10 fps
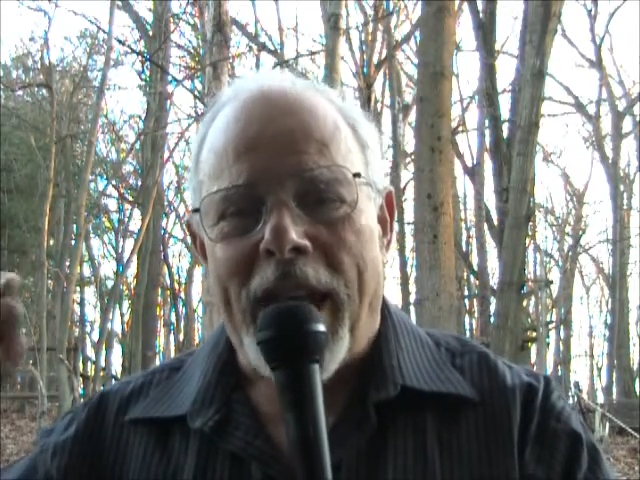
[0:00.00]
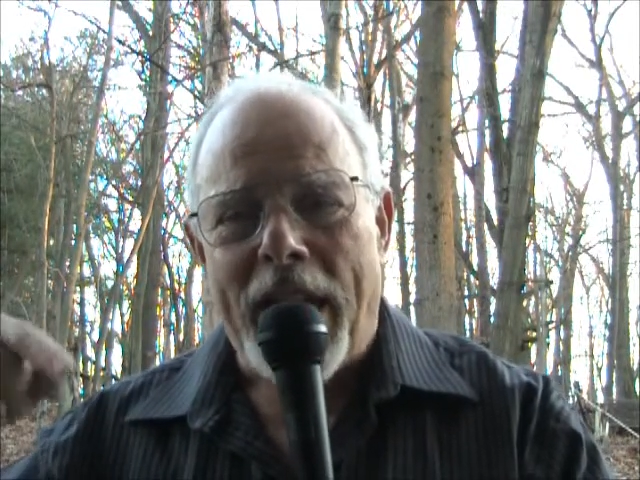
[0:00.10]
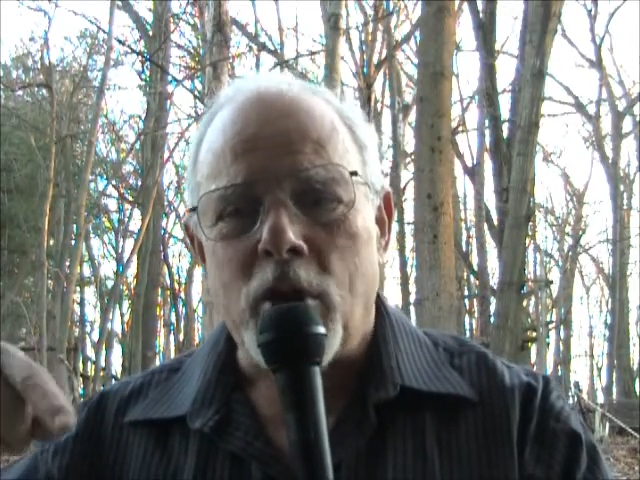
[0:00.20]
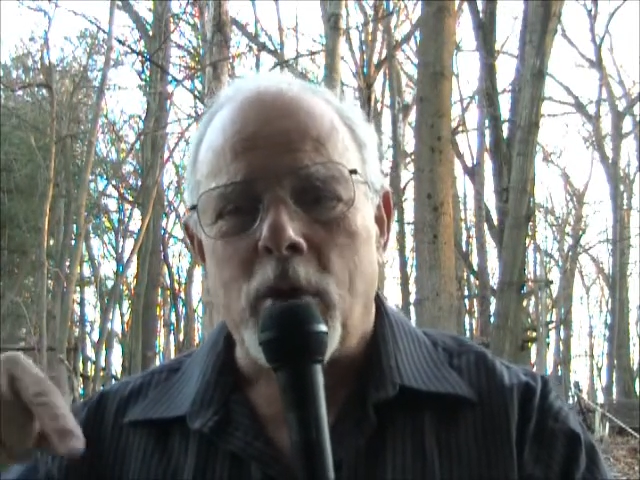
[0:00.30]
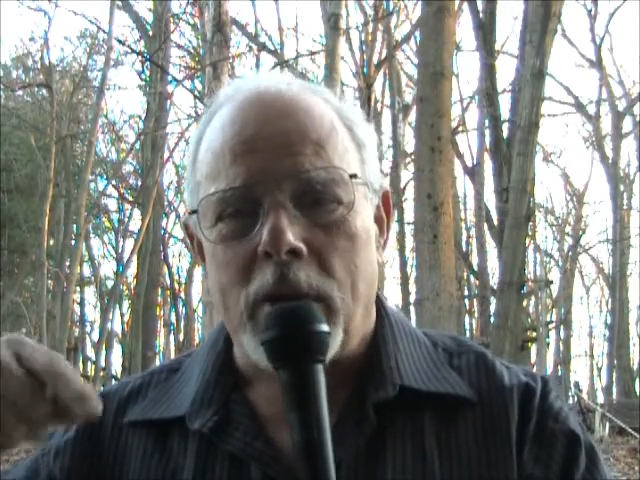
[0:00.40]

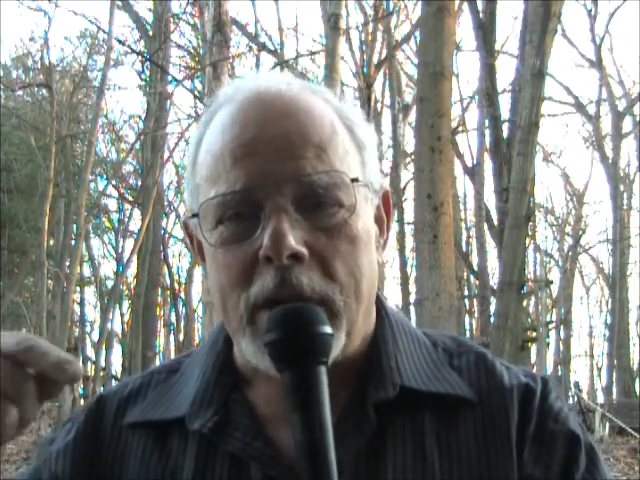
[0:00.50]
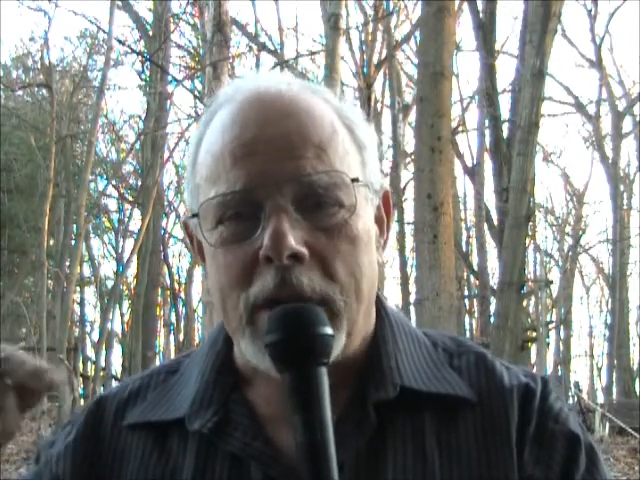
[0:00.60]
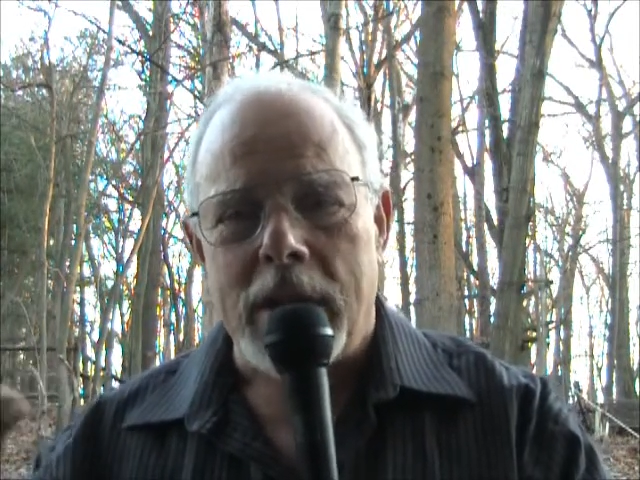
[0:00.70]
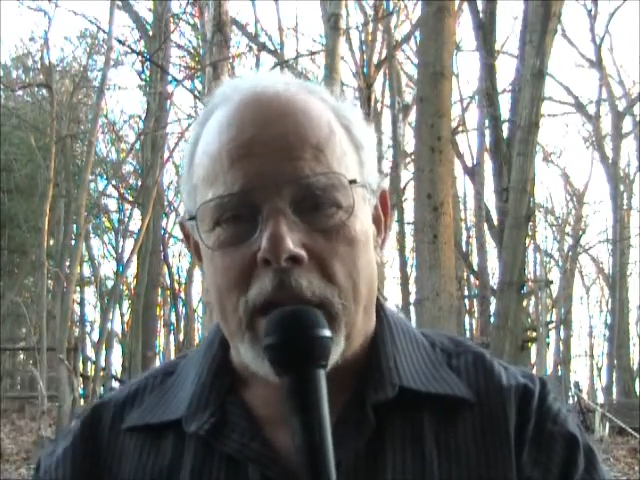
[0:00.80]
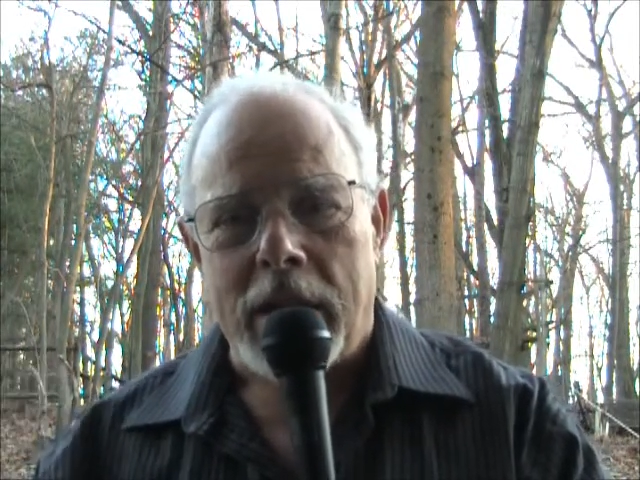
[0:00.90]
actually
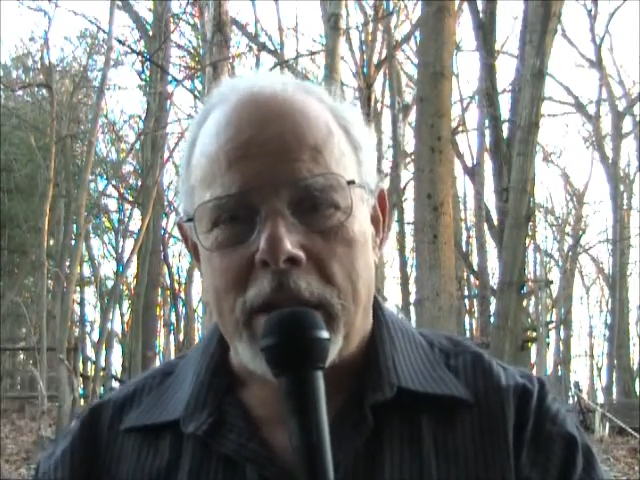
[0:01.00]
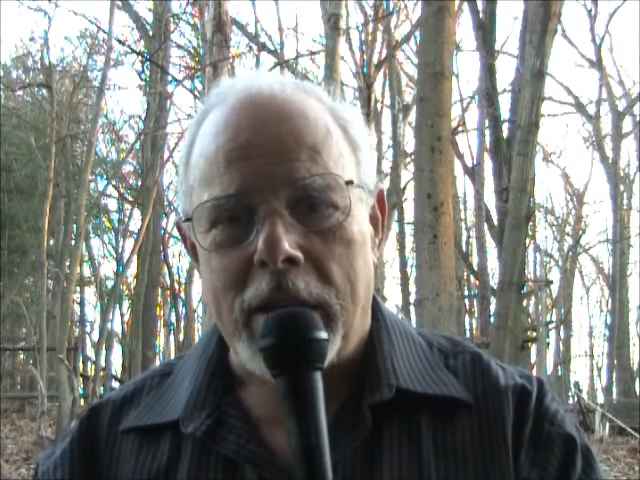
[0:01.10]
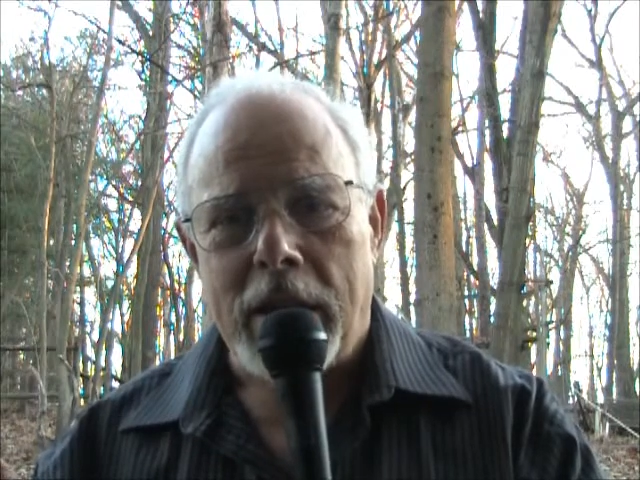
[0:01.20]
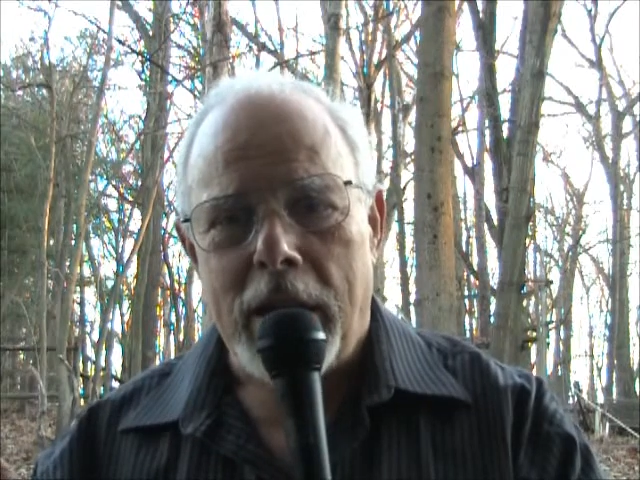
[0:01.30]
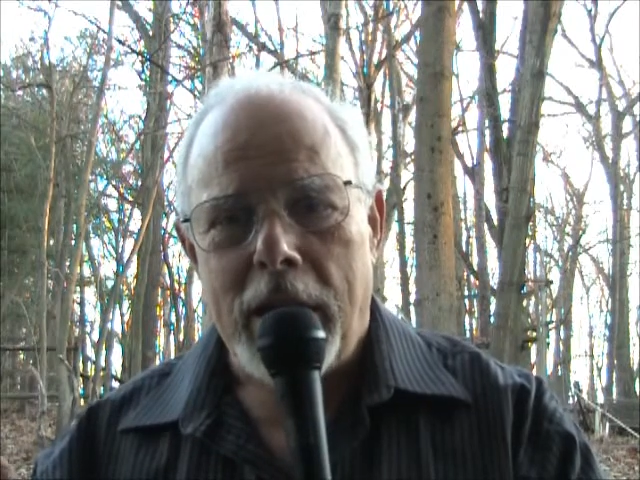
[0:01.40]
sent.
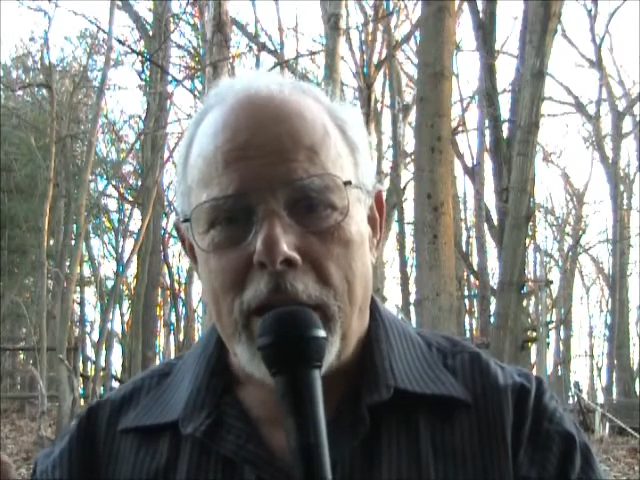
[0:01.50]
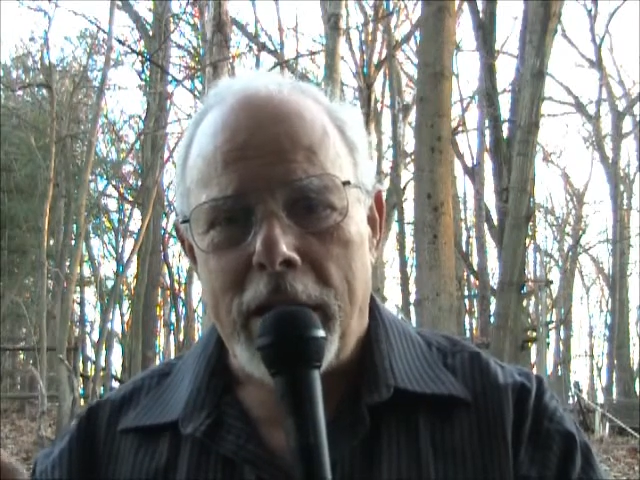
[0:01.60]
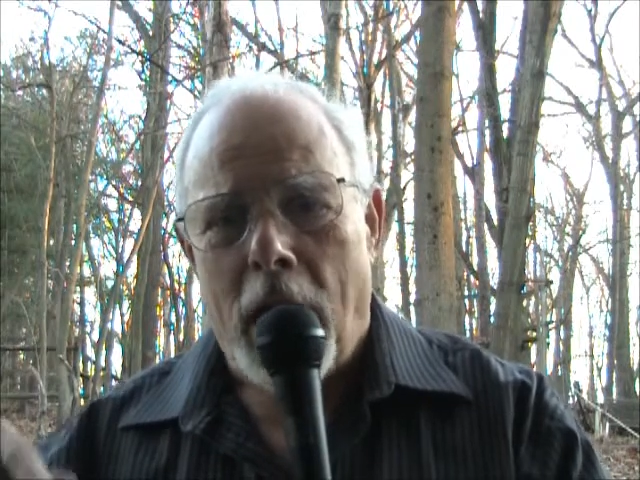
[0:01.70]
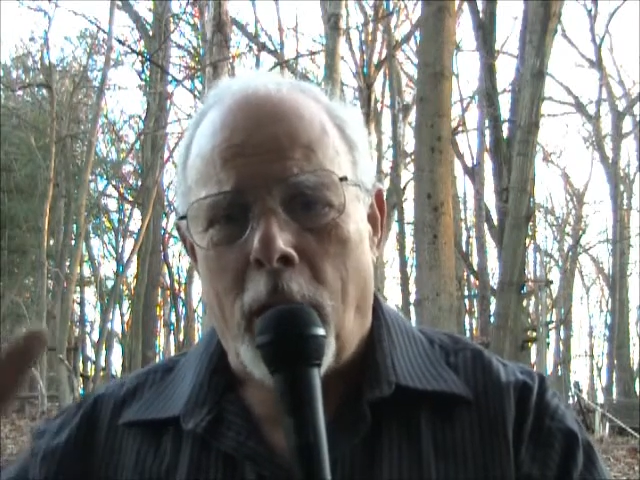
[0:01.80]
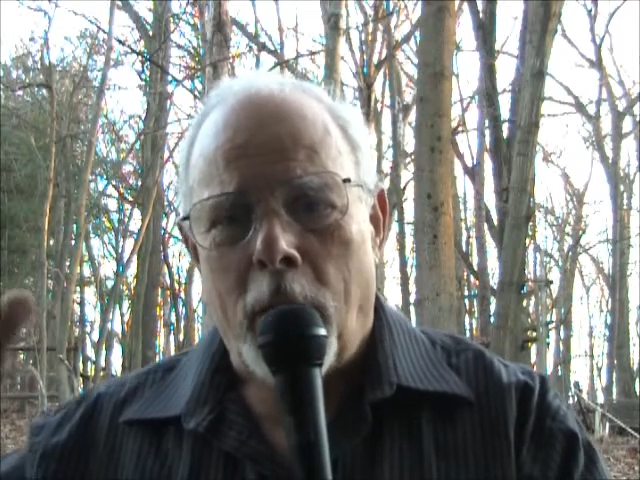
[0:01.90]

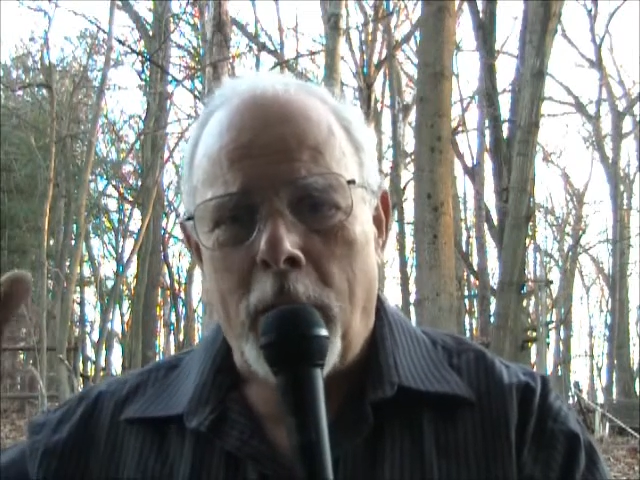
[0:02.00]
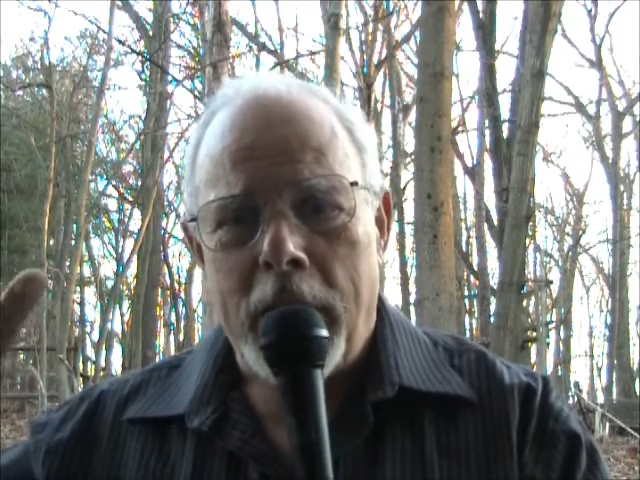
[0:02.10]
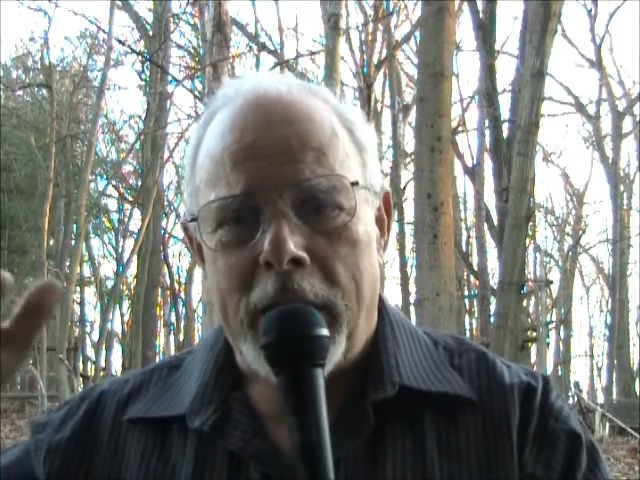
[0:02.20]
Now,